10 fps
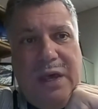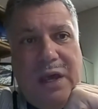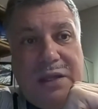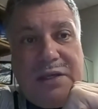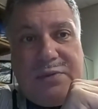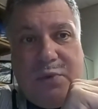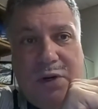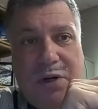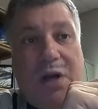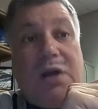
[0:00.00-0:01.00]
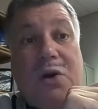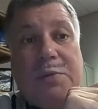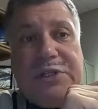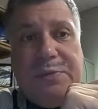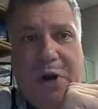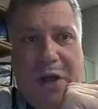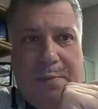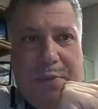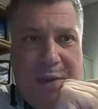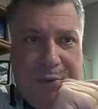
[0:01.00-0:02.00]
And these were enormously pro-
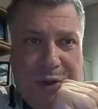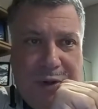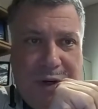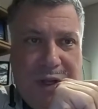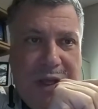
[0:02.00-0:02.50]
popular.